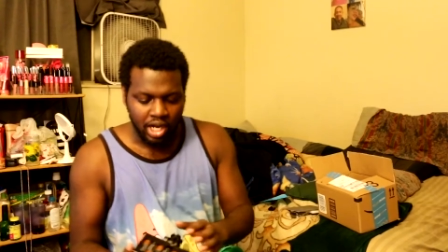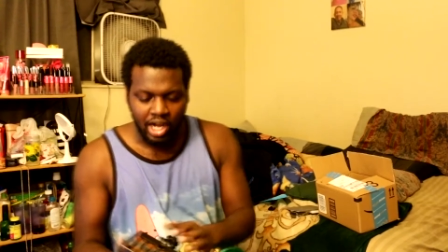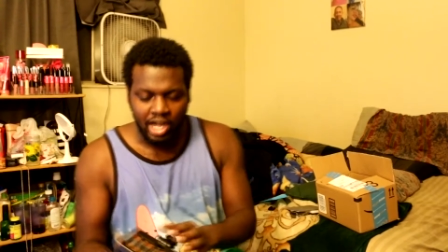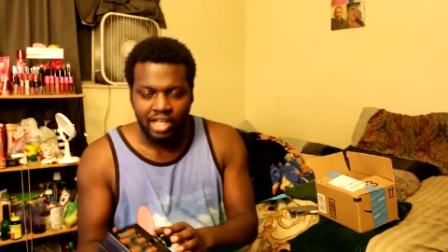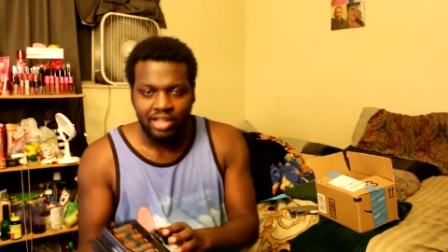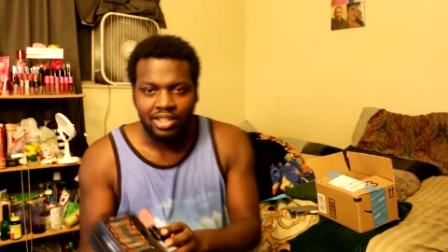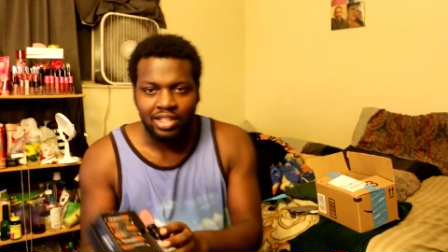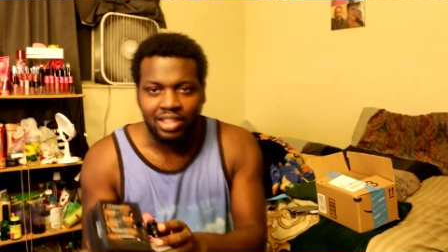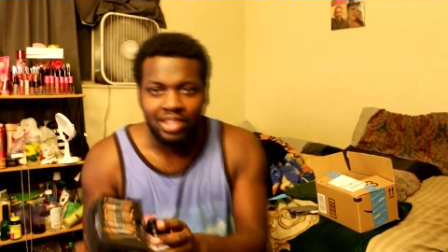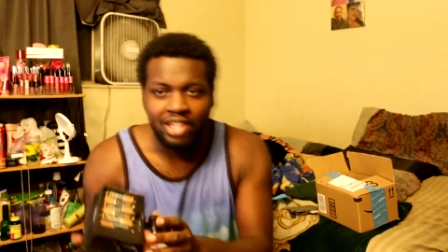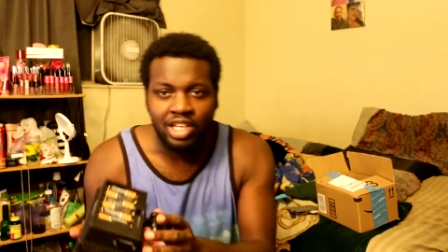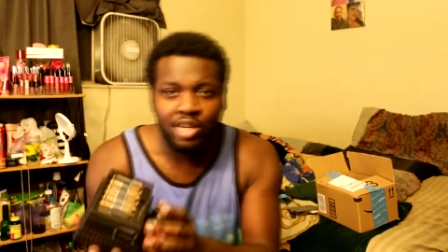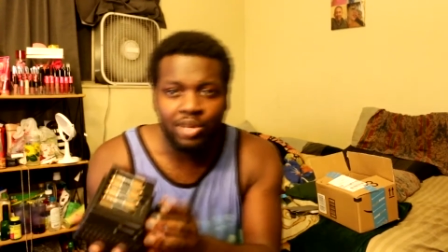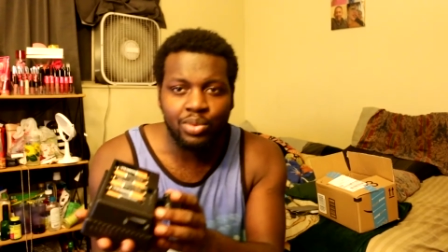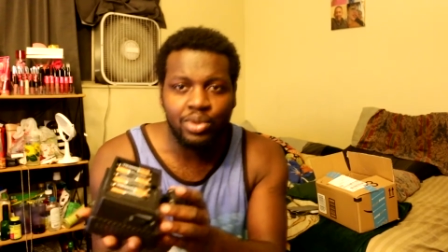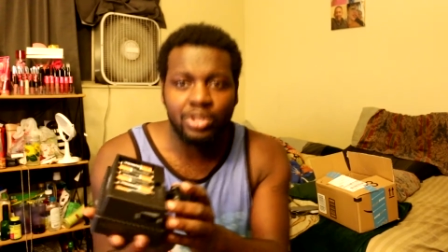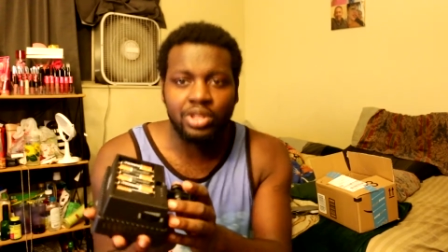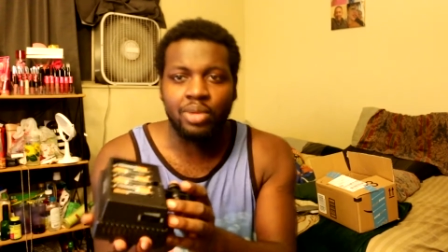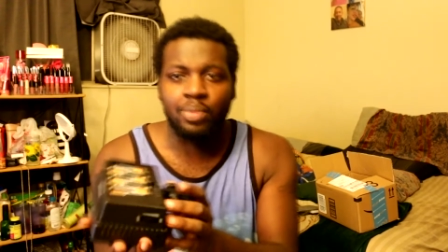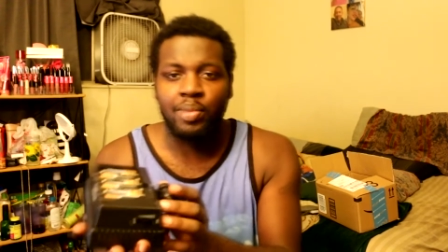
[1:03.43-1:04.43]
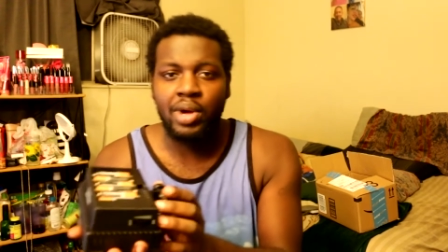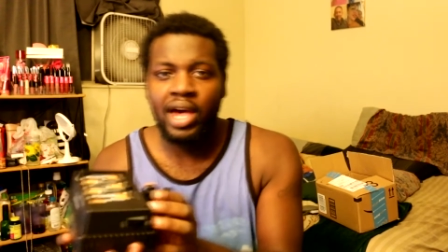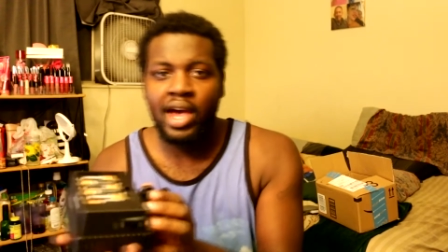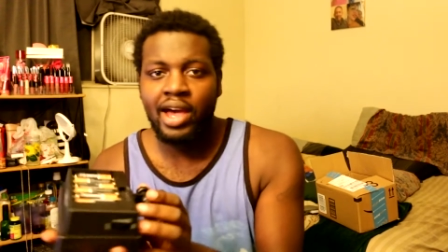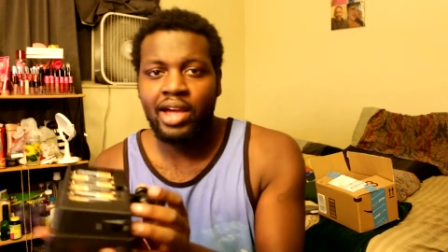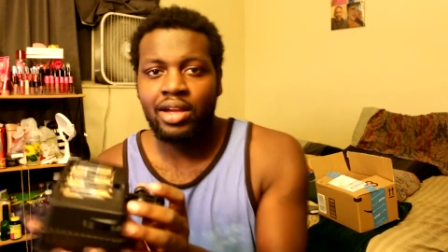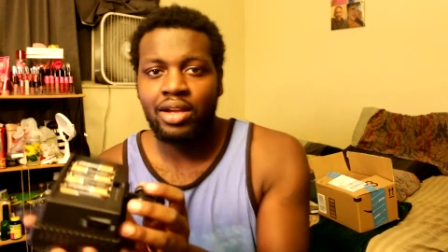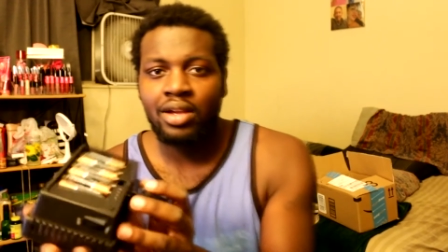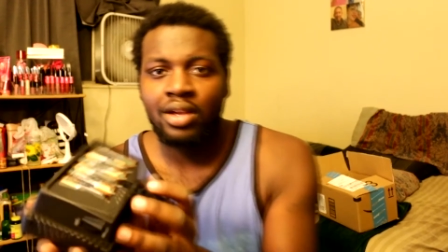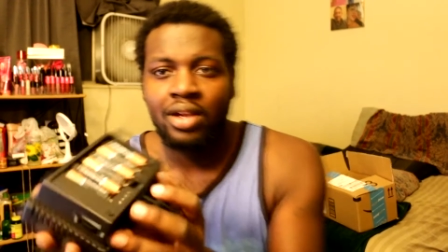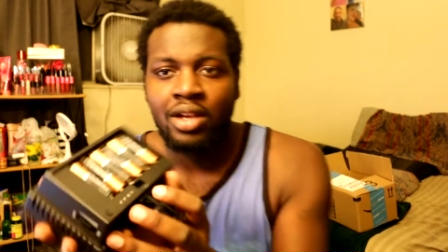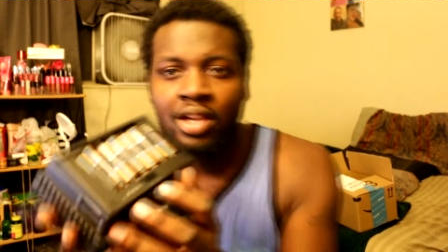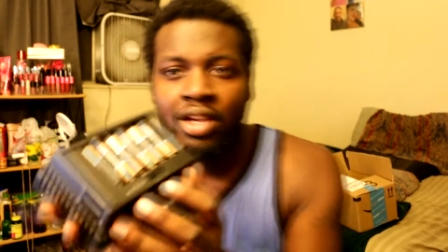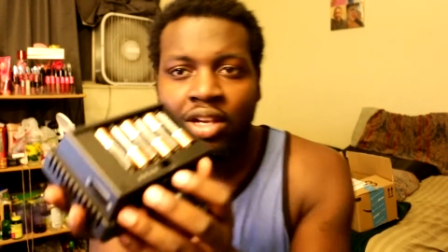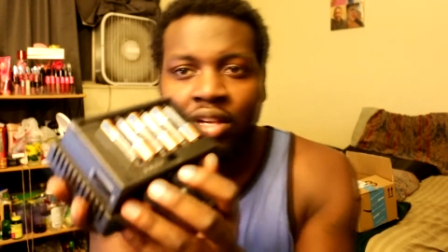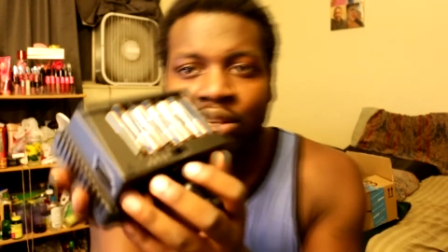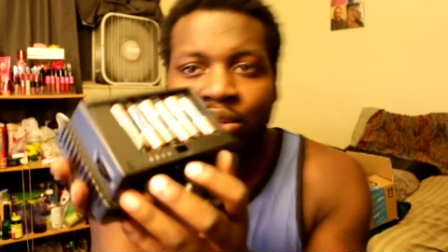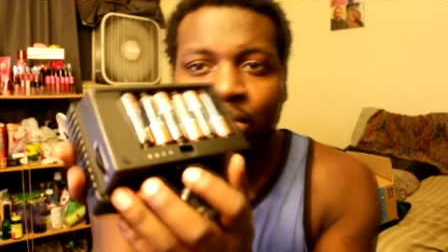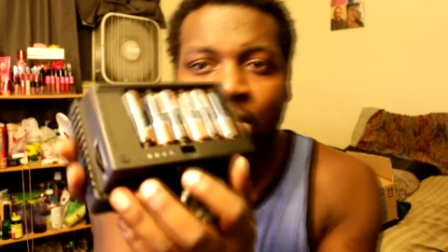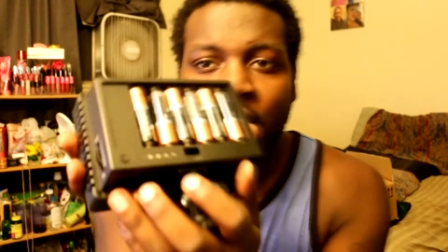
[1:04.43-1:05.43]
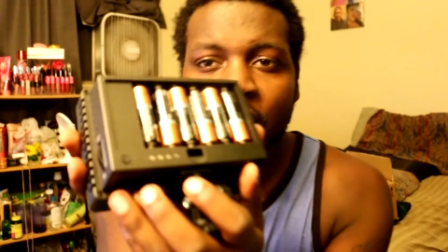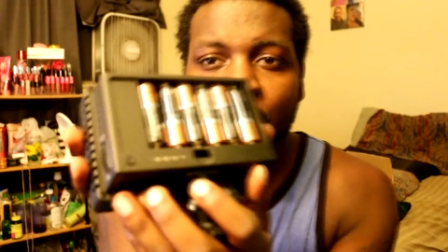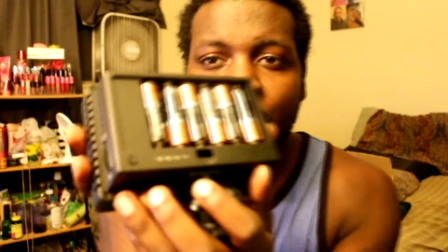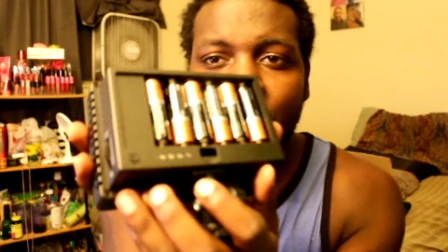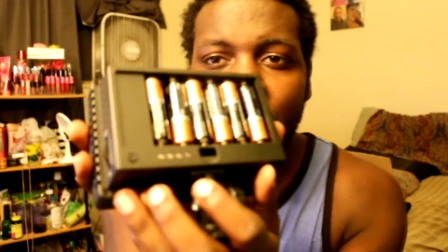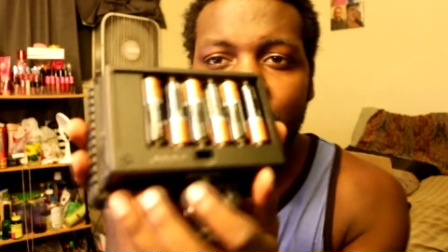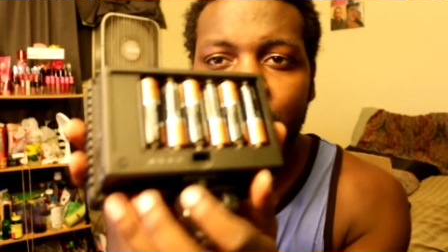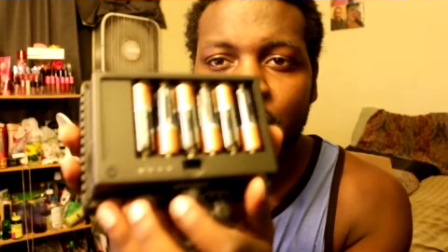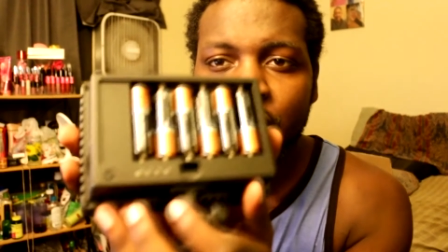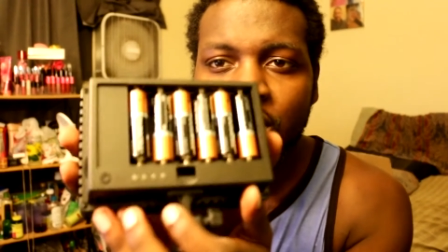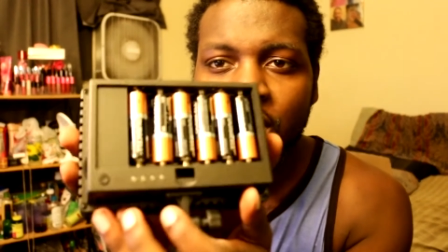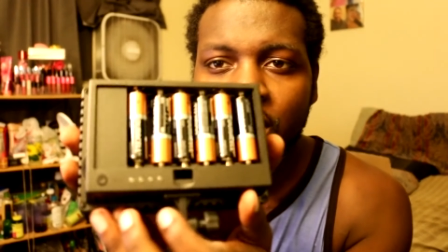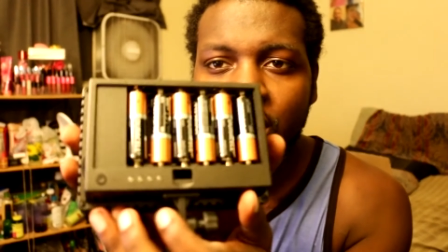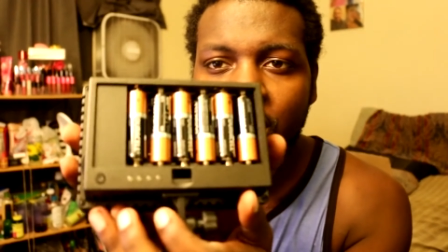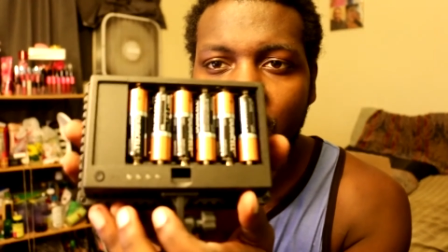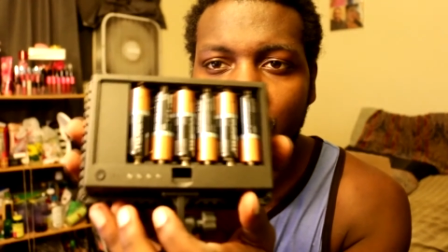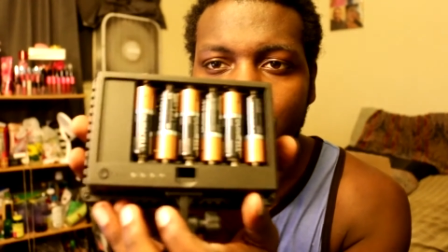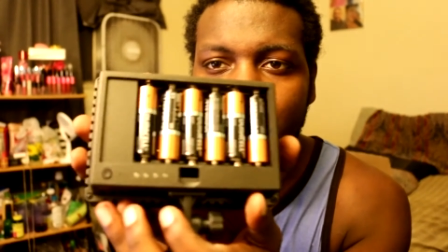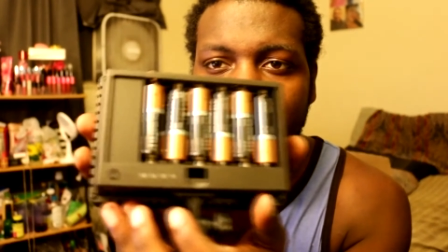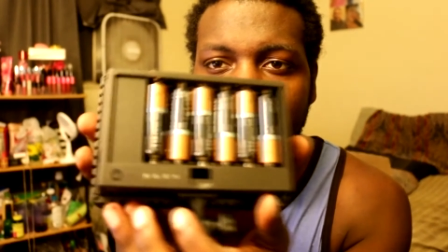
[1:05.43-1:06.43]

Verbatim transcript: All right, the thing with the back, you gotta make sure they're not